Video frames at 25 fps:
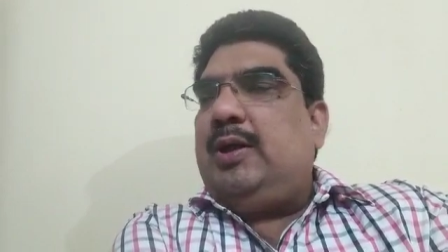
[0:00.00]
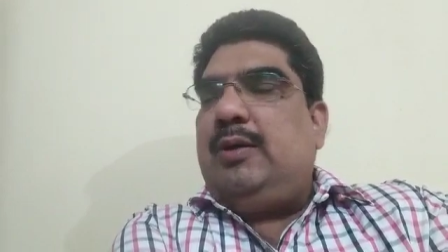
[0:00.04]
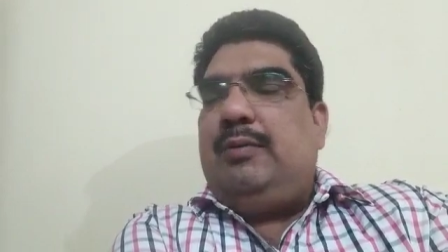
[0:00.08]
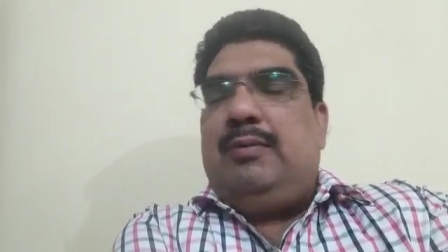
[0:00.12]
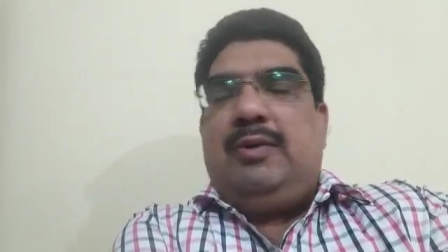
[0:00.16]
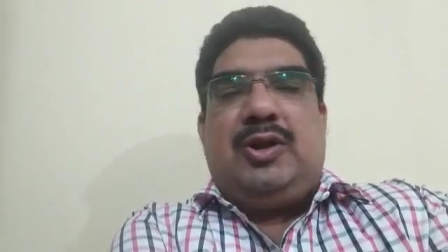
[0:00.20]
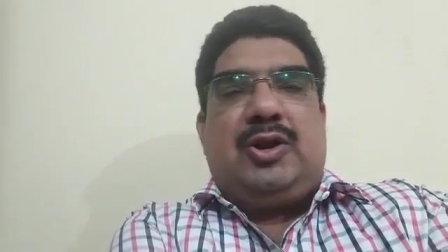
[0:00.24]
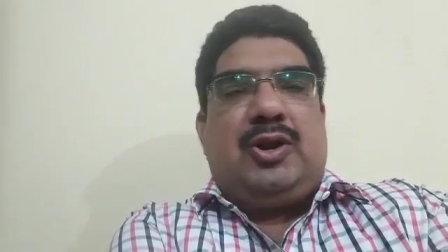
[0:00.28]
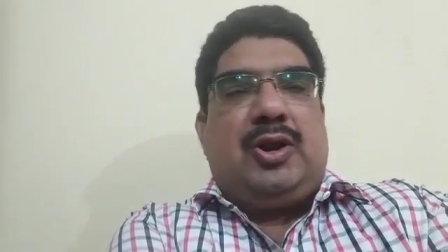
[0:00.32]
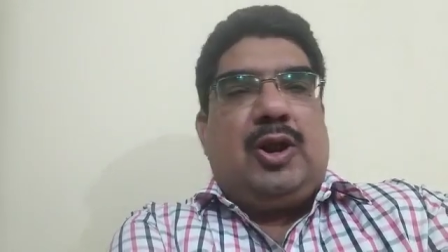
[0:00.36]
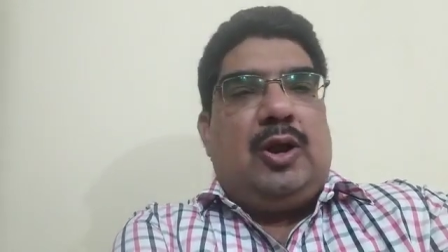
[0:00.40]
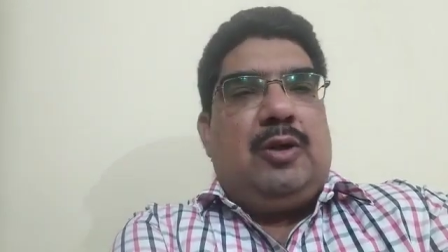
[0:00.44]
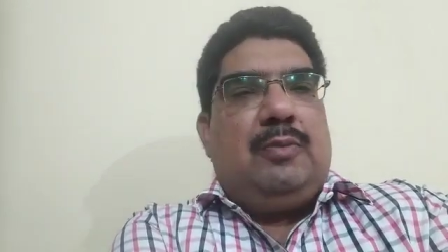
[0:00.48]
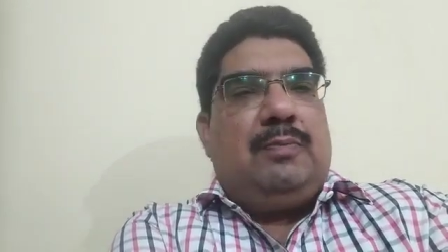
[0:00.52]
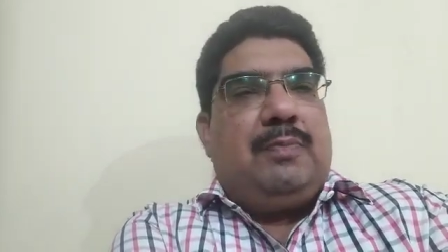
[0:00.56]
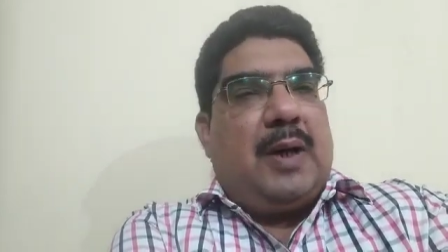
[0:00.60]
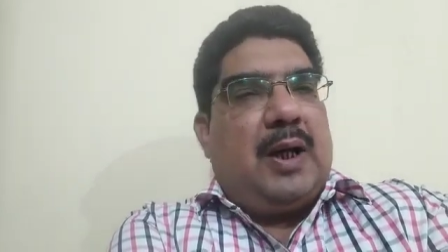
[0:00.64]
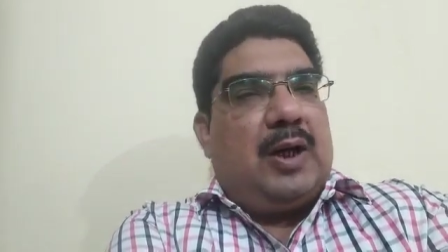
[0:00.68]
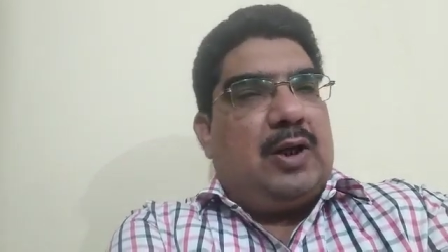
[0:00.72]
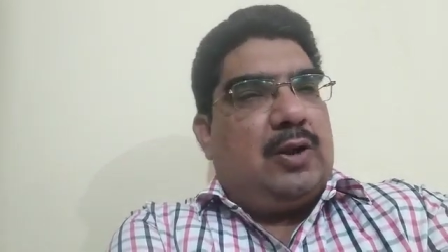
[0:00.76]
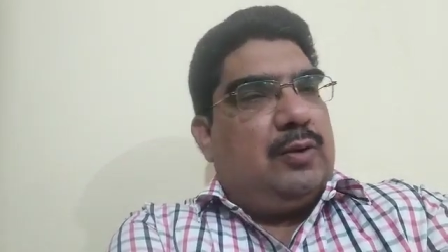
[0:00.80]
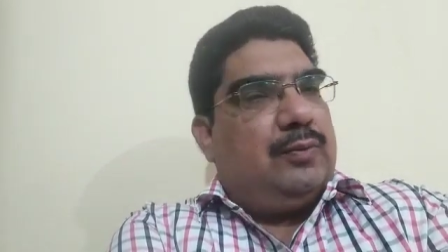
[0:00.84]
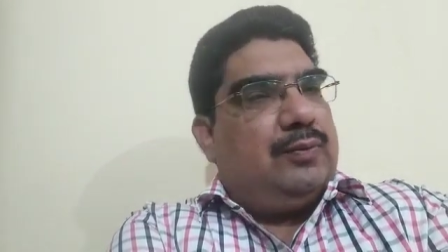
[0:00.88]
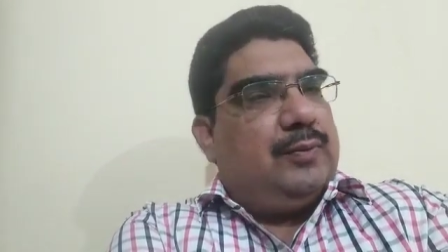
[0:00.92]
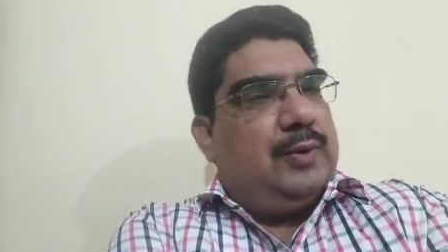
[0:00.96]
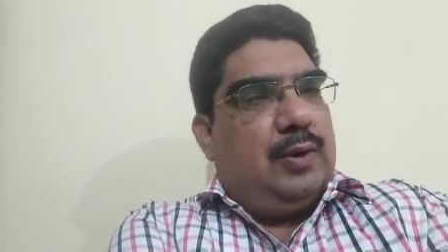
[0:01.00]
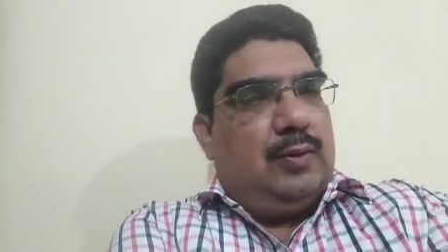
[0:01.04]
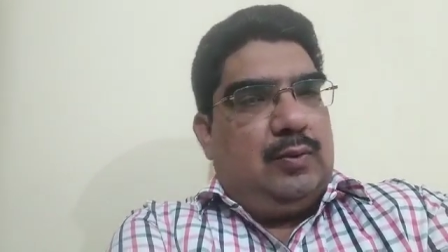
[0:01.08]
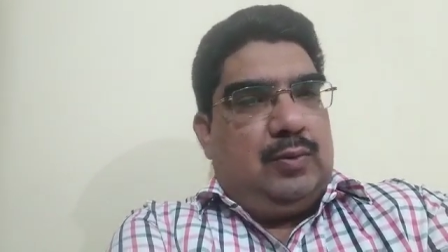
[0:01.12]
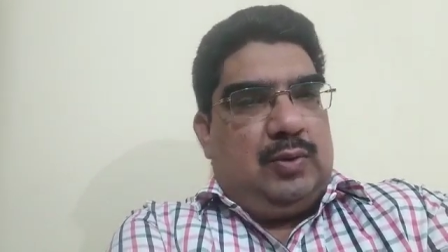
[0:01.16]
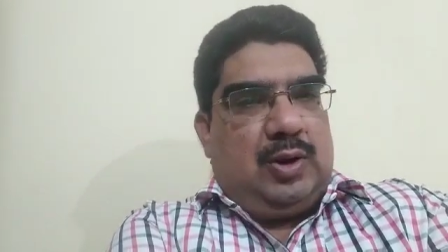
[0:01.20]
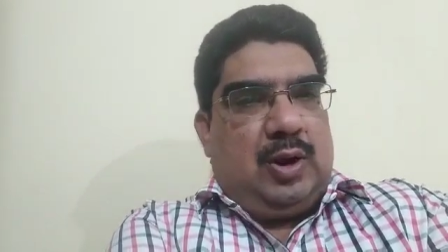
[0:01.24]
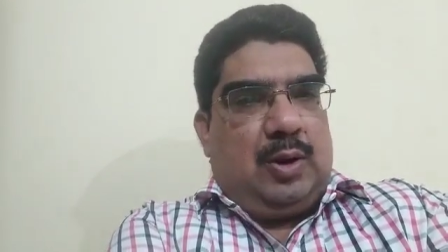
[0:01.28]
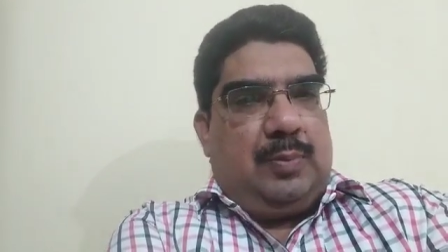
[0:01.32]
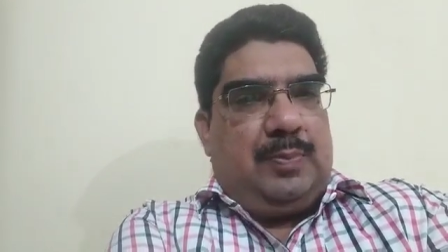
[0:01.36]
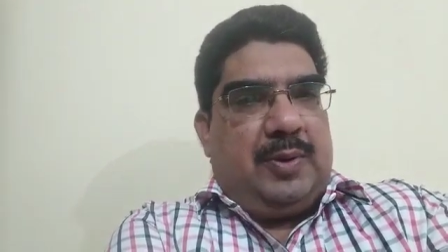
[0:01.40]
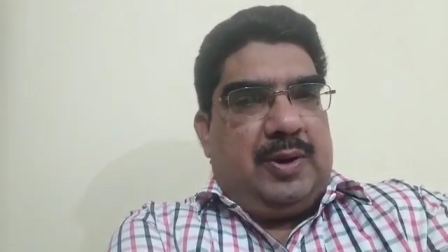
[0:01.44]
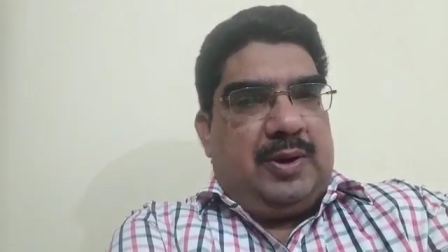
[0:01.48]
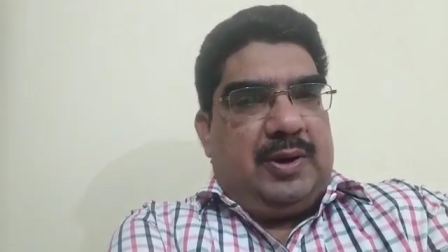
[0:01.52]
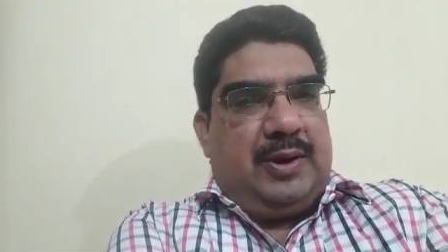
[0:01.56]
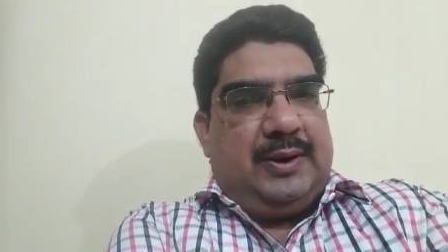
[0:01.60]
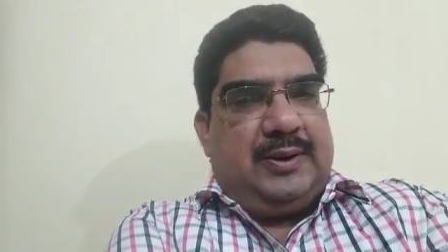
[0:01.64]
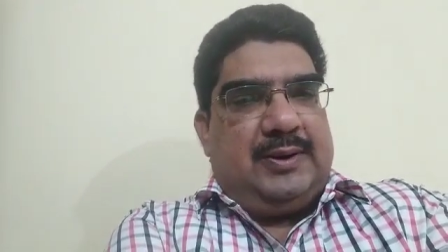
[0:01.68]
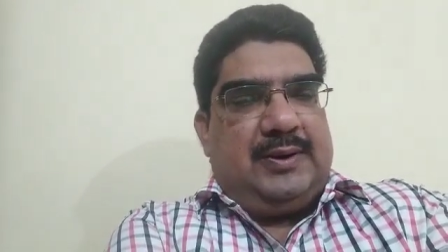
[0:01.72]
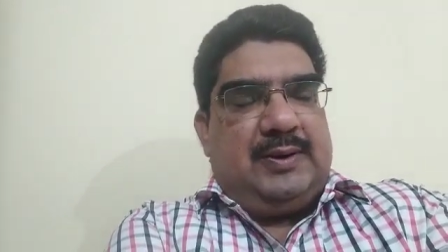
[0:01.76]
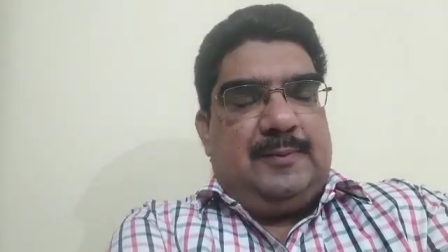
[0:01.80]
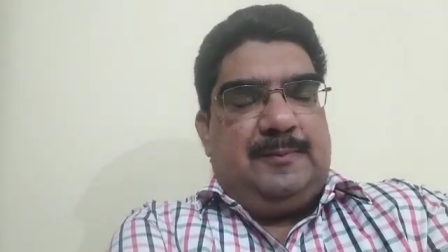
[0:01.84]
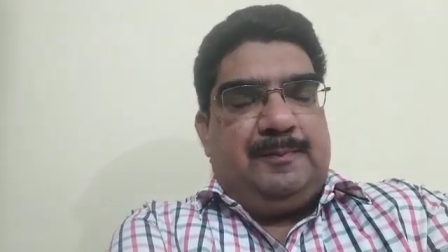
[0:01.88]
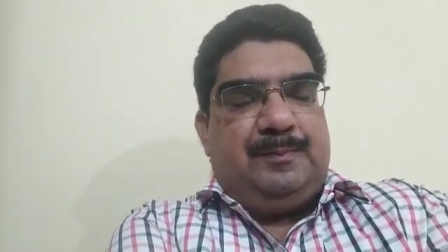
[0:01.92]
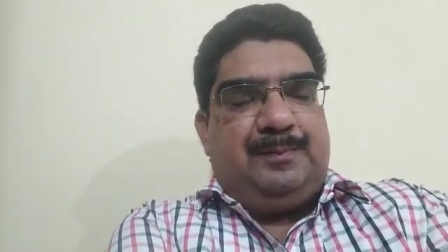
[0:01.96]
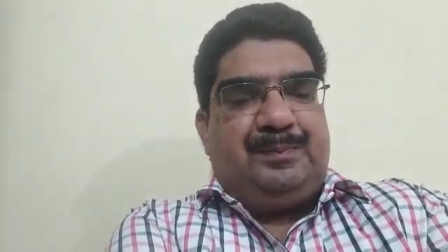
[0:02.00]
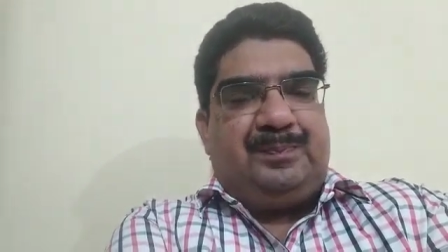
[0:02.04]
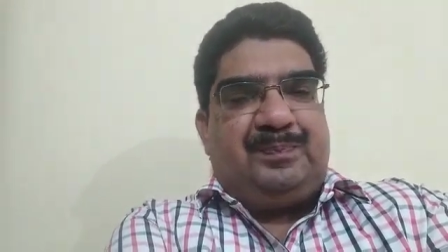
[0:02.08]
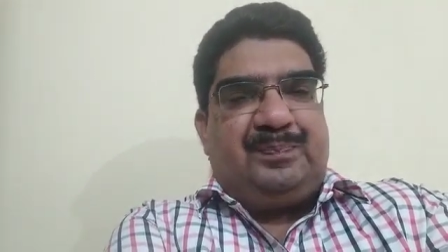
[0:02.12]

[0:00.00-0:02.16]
the western part of the Uttar Pradesh.